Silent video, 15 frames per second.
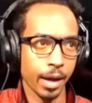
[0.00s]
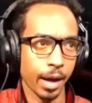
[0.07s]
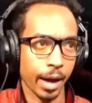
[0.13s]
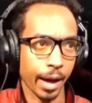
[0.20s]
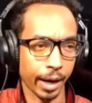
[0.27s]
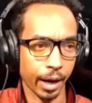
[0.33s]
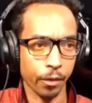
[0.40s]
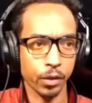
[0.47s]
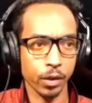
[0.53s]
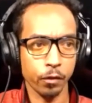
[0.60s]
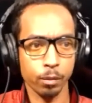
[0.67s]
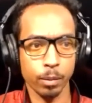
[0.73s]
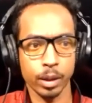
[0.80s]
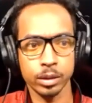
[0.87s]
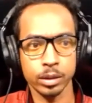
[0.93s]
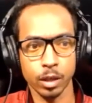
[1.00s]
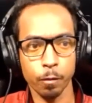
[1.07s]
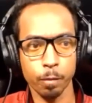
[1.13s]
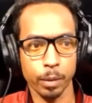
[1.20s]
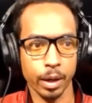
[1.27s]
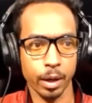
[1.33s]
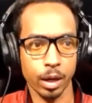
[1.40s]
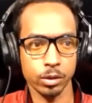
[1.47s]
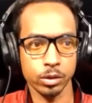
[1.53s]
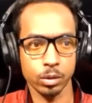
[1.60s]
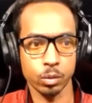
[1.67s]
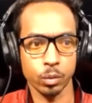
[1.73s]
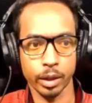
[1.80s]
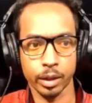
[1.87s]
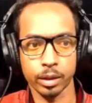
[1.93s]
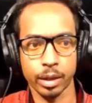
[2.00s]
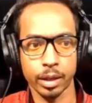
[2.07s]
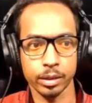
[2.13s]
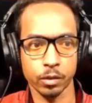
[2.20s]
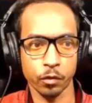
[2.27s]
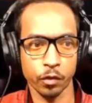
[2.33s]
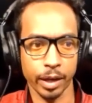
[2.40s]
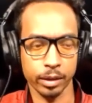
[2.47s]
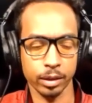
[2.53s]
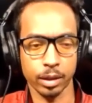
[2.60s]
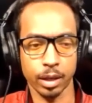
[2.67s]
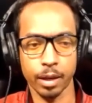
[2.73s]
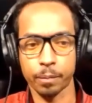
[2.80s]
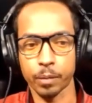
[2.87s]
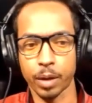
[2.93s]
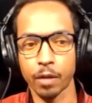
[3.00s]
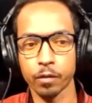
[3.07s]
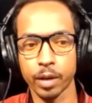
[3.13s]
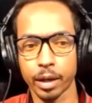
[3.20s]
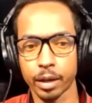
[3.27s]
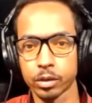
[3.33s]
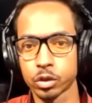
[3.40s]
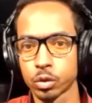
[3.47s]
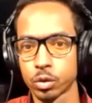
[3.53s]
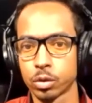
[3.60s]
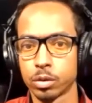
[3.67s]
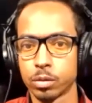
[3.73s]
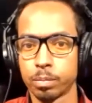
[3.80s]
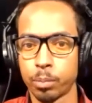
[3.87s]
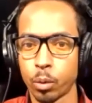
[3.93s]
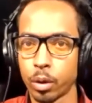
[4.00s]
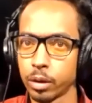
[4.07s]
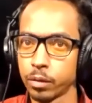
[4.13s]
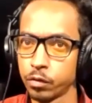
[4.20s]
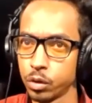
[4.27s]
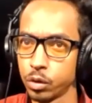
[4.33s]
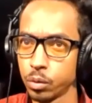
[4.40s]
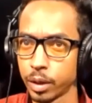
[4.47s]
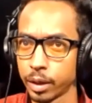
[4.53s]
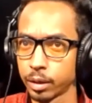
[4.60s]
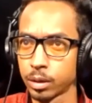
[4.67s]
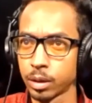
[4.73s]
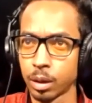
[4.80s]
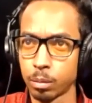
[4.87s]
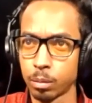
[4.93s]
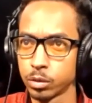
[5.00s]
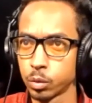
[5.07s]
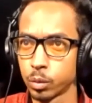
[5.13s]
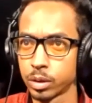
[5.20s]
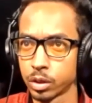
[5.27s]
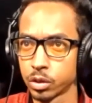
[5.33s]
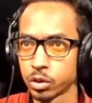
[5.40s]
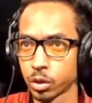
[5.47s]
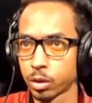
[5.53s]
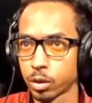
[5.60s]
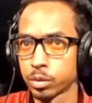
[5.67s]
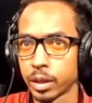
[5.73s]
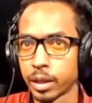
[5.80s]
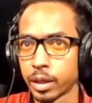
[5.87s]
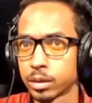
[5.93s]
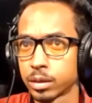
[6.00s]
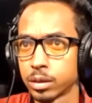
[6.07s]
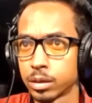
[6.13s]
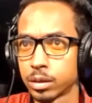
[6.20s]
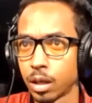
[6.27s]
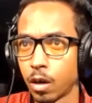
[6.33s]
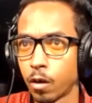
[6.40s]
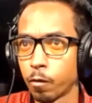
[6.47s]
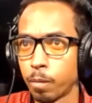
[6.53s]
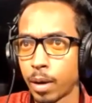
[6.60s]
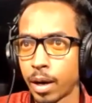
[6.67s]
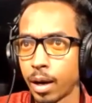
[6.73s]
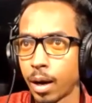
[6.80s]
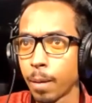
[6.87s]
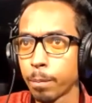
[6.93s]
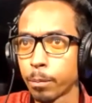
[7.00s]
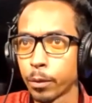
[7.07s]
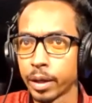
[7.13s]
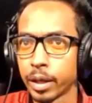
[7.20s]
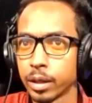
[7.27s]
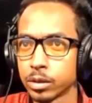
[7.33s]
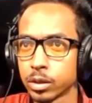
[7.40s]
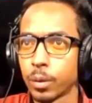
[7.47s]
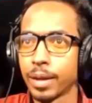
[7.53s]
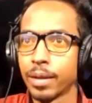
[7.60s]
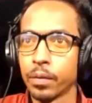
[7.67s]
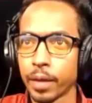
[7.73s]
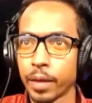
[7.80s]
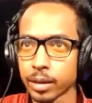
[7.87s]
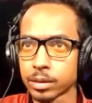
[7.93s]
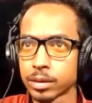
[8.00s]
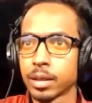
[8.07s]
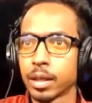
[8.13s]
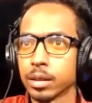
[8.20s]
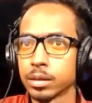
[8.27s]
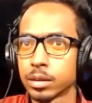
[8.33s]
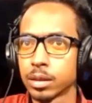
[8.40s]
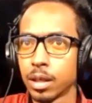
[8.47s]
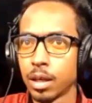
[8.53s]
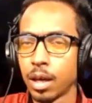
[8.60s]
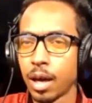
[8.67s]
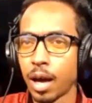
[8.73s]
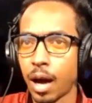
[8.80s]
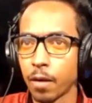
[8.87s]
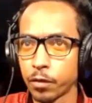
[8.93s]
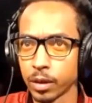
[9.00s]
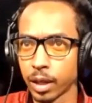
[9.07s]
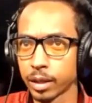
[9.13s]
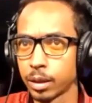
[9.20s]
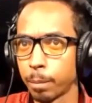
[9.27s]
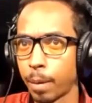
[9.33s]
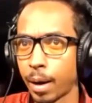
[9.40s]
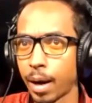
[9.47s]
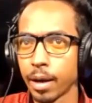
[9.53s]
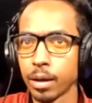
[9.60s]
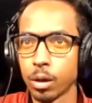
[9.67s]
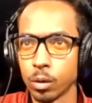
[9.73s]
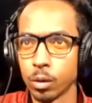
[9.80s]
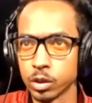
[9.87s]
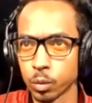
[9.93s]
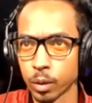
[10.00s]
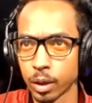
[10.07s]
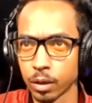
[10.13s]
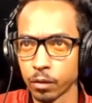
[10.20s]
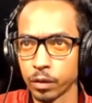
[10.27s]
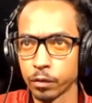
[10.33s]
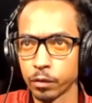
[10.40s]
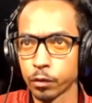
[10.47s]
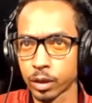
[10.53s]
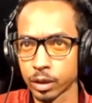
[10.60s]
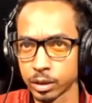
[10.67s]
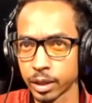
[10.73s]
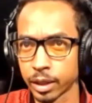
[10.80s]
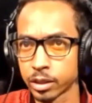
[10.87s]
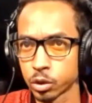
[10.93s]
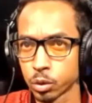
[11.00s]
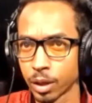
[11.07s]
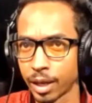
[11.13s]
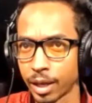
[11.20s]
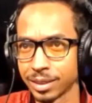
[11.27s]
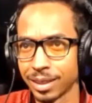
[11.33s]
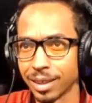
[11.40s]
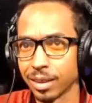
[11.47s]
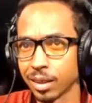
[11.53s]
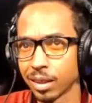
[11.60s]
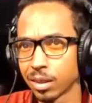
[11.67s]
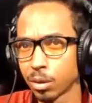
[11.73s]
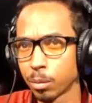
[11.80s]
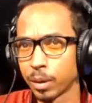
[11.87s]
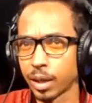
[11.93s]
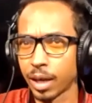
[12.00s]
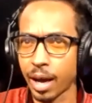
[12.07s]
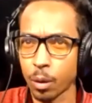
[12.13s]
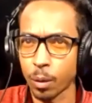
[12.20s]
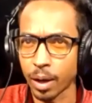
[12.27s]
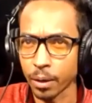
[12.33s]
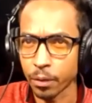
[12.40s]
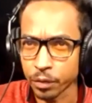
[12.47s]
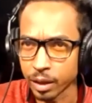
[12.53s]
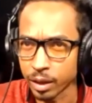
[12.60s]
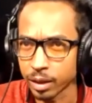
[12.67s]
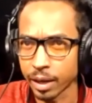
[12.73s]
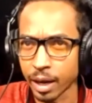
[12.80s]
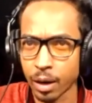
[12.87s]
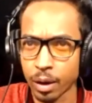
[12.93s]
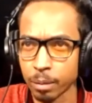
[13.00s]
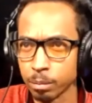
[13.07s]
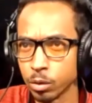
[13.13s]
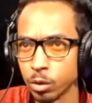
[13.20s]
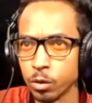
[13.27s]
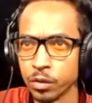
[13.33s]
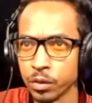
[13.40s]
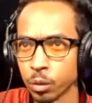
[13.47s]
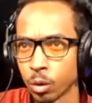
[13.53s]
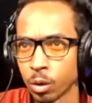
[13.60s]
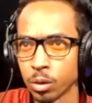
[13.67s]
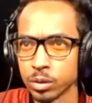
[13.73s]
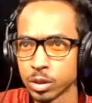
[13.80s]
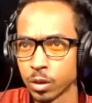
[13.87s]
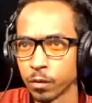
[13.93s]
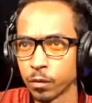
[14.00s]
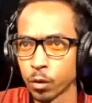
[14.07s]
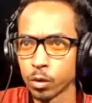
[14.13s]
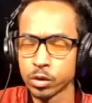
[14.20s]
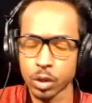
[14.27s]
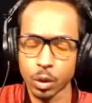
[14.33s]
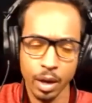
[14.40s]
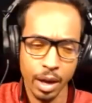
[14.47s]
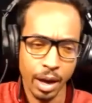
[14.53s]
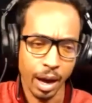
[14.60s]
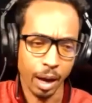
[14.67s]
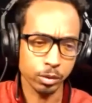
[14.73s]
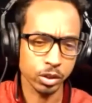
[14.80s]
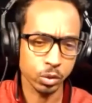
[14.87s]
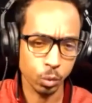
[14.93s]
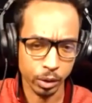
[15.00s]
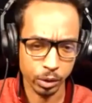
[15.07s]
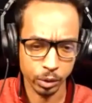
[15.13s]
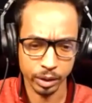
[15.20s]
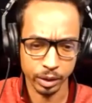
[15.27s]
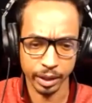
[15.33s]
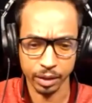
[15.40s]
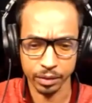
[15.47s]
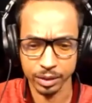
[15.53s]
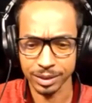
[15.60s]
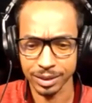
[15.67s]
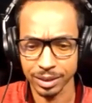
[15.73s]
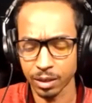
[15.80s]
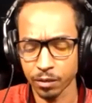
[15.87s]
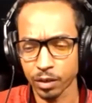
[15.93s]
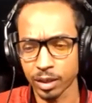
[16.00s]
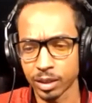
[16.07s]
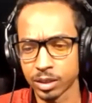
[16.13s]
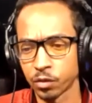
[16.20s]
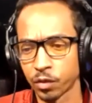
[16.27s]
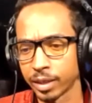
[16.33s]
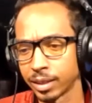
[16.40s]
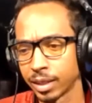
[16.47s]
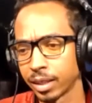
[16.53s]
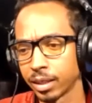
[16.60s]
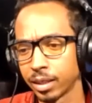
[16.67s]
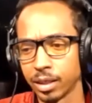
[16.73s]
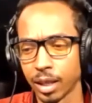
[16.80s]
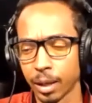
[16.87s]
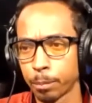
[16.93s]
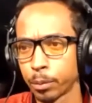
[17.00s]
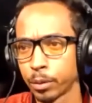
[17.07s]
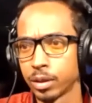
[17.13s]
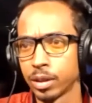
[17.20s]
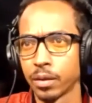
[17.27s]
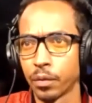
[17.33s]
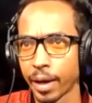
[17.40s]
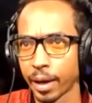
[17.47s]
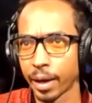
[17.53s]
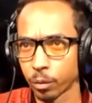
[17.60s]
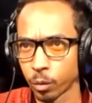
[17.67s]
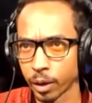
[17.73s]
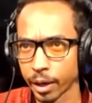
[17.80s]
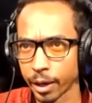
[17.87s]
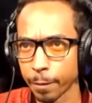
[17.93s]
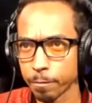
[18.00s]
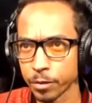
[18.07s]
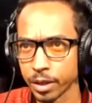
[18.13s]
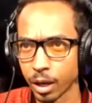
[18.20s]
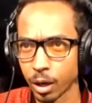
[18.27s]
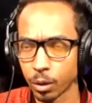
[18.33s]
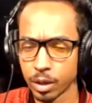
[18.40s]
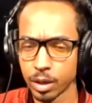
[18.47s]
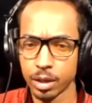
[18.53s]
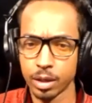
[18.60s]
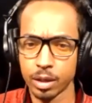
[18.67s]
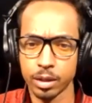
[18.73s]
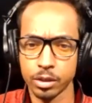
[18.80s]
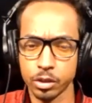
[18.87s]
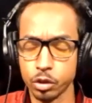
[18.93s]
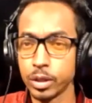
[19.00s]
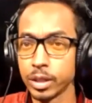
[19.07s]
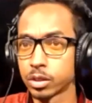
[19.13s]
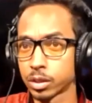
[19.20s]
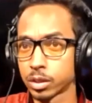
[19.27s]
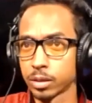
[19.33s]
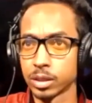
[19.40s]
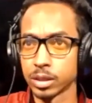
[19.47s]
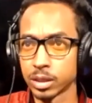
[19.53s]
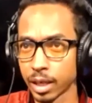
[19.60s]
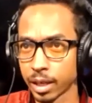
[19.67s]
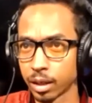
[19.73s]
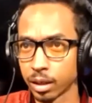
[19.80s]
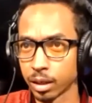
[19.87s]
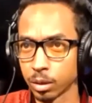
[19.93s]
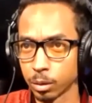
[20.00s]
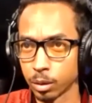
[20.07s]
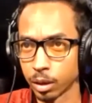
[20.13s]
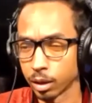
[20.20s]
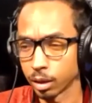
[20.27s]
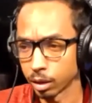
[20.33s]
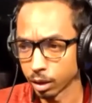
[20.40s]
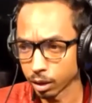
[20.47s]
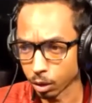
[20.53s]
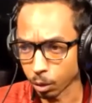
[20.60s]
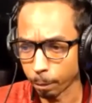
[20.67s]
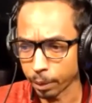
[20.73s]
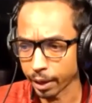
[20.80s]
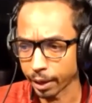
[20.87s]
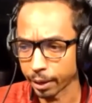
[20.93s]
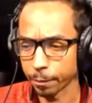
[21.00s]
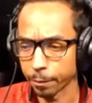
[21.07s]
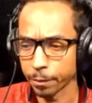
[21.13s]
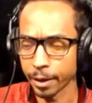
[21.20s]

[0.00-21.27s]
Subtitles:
And I think for myself, but I also recognize the fact that, hey, I've got a certain point of view that comes with the circumstances of my upbringing. And so in that sense, I feel like the bio is relevant for contextualizing a little bit of how I think and how I move in the world and so forth. So I'm just wondering, like, on the significance of identity, like putting it that way, you did start to say it a little bit.